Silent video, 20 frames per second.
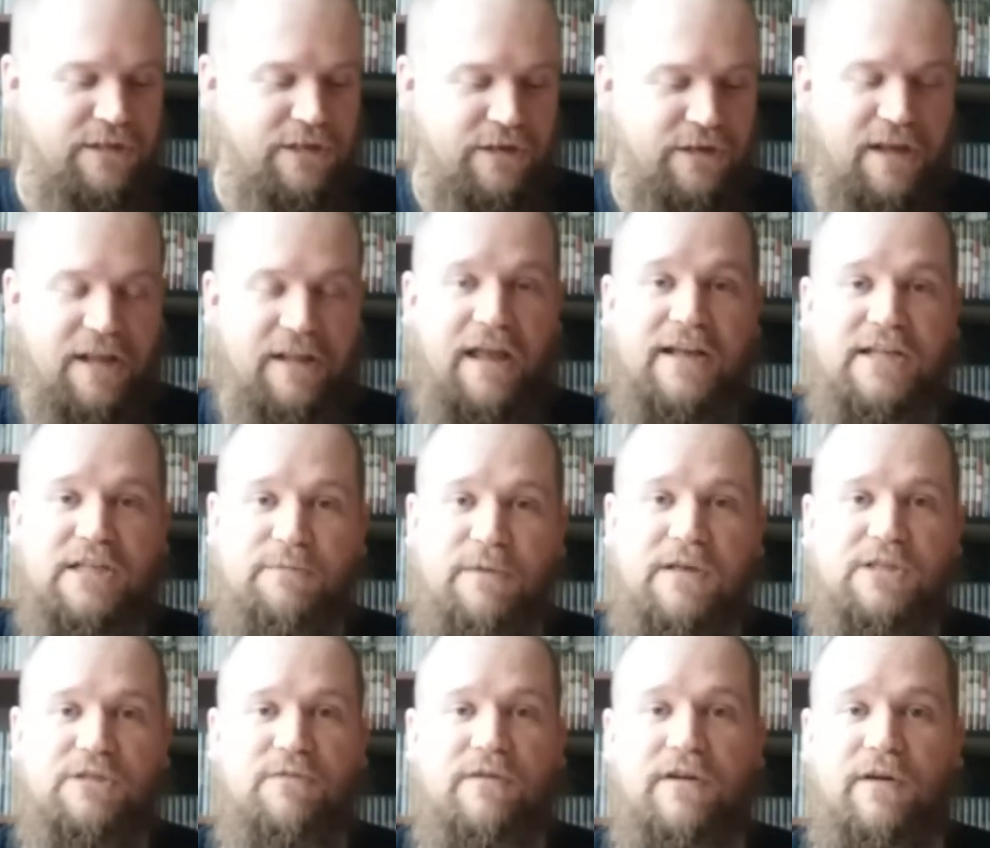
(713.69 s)
You know, you got the
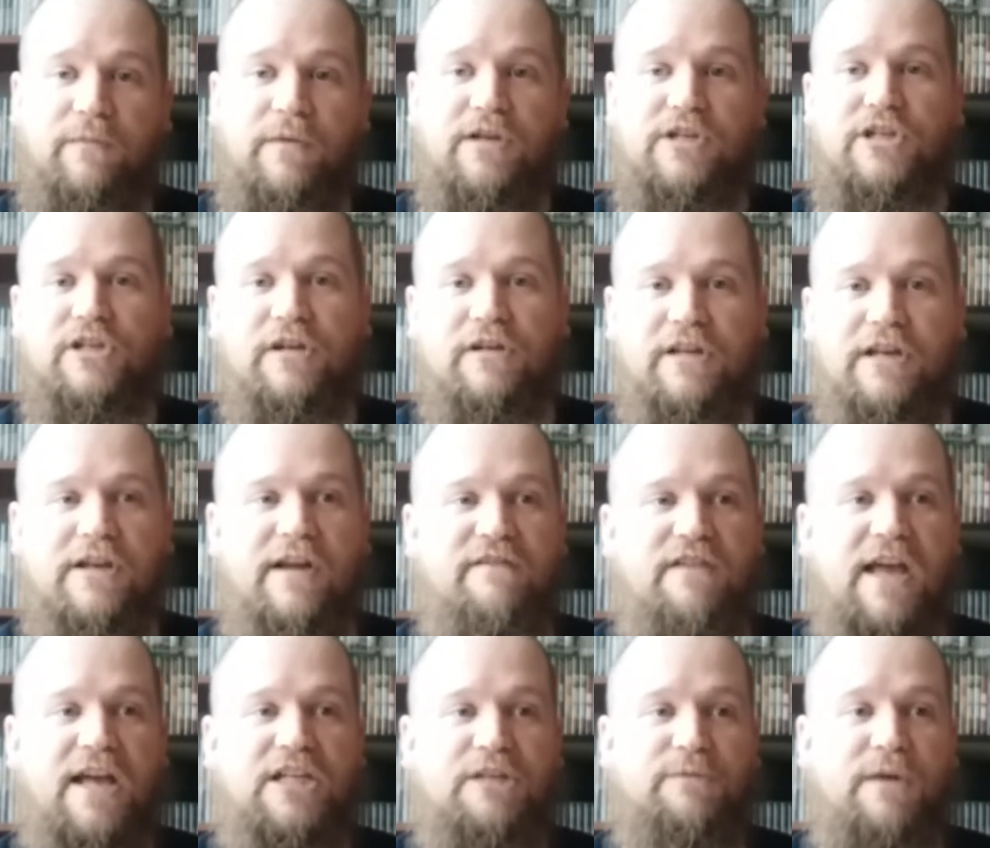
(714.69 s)
Xbox One original, then you have
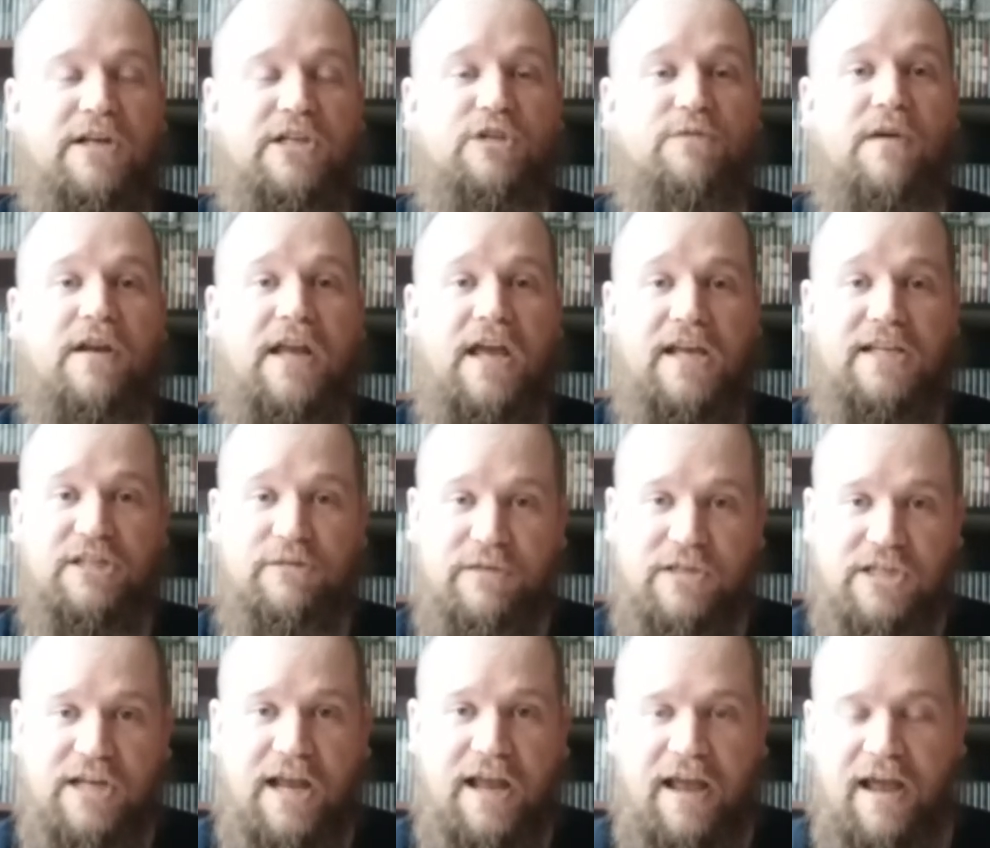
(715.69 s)
the Xbox One S,
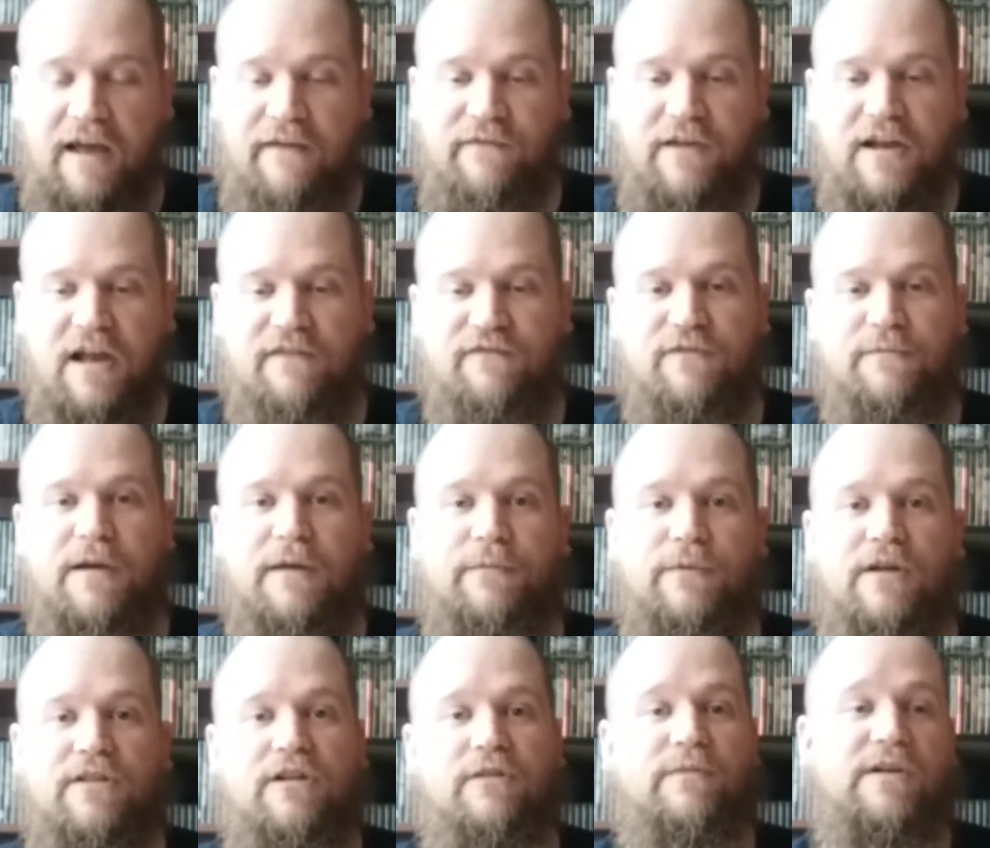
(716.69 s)
which I have, I got for my
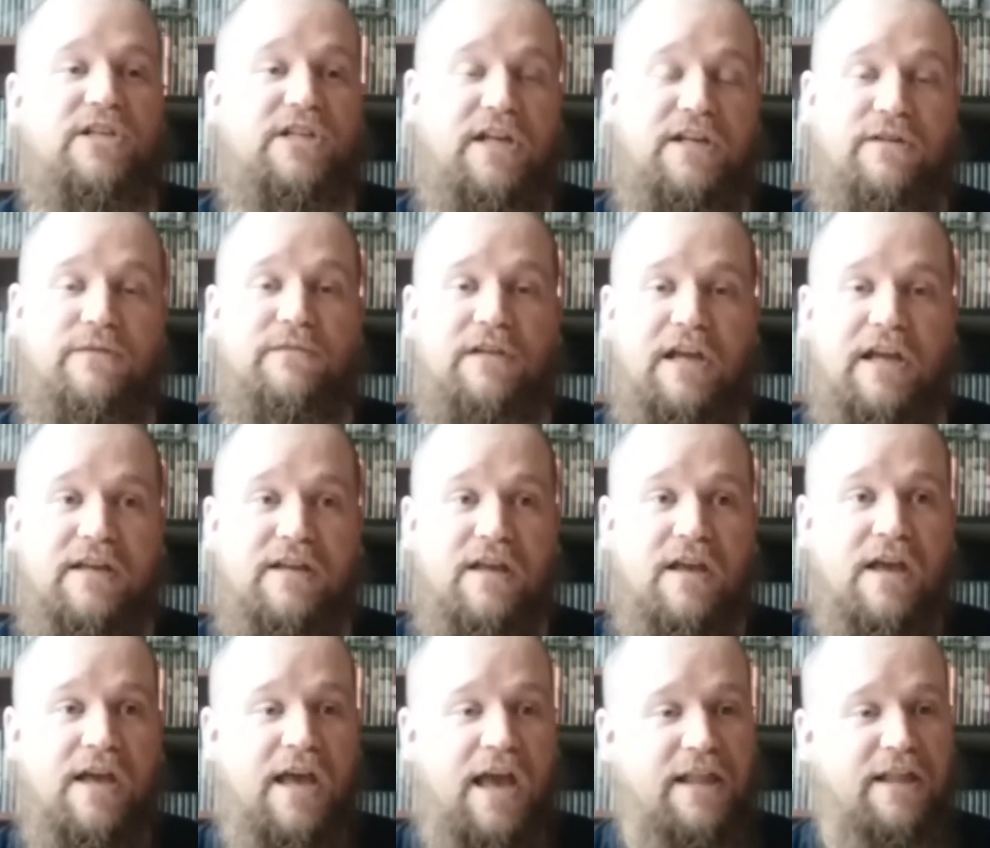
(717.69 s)
brother, which I do like,
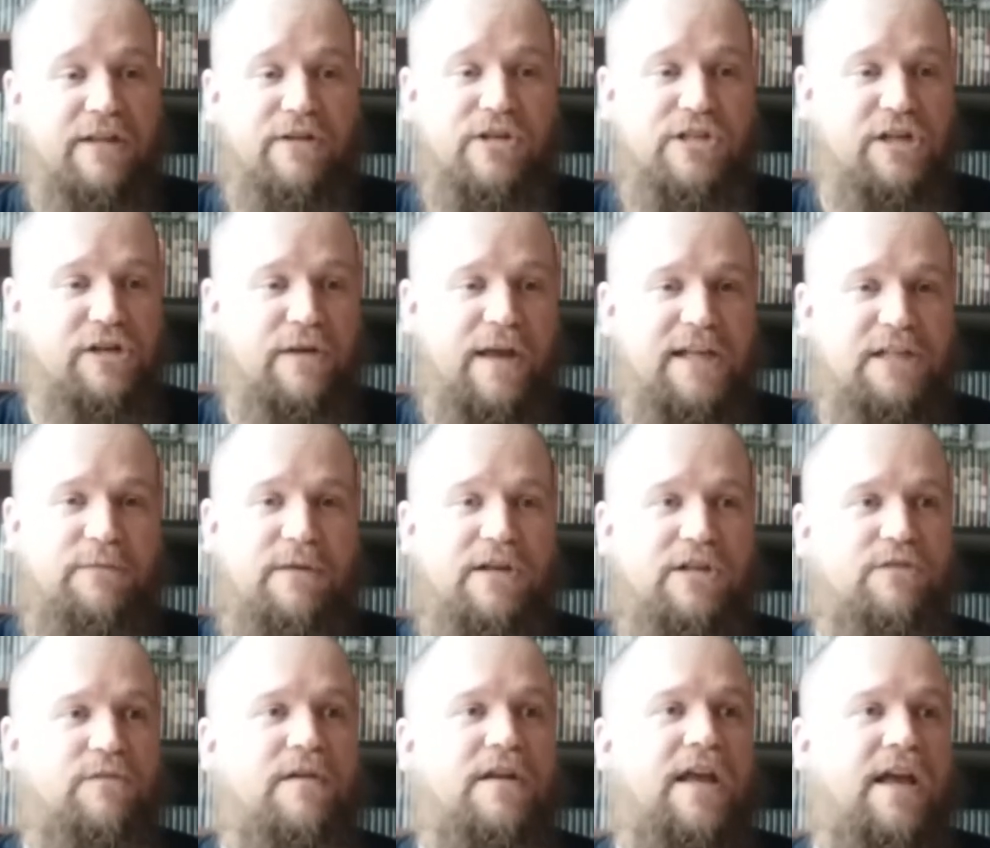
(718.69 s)
and then there's a new
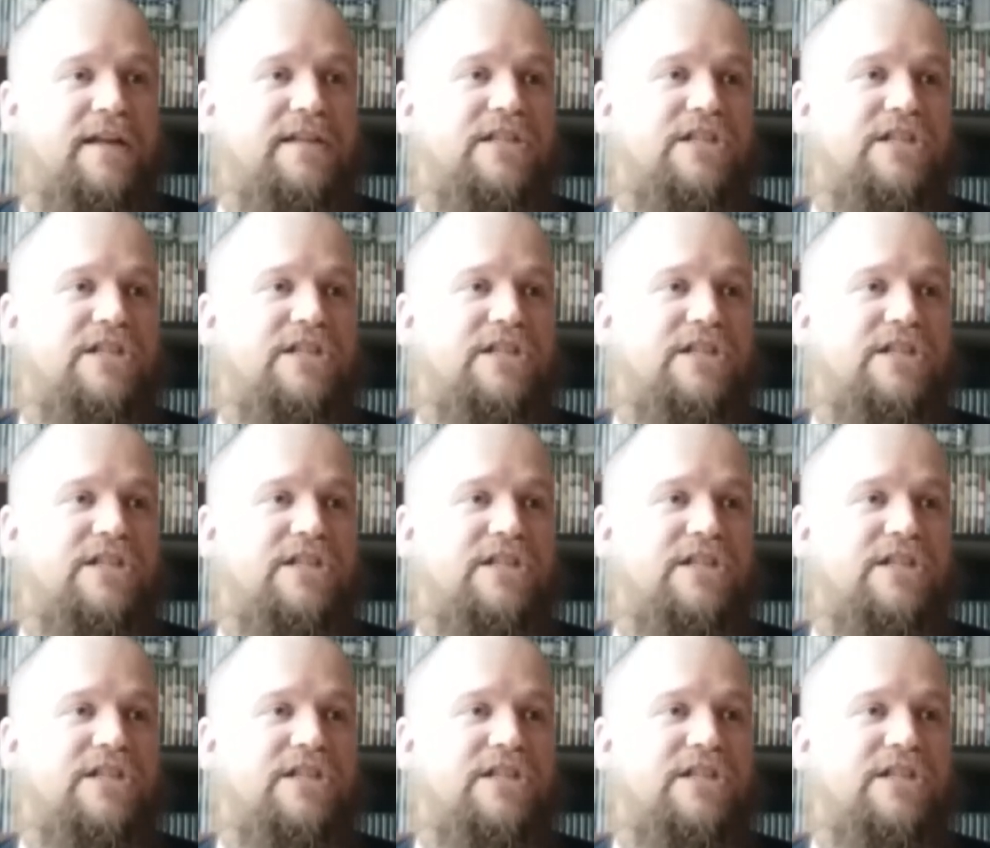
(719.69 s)
Xbox One X.